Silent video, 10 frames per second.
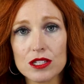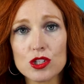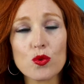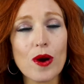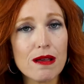
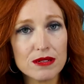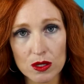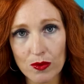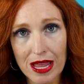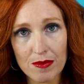
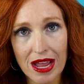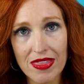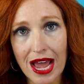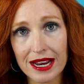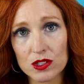swept away
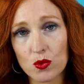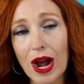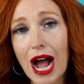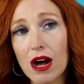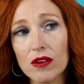by that as
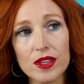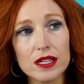well.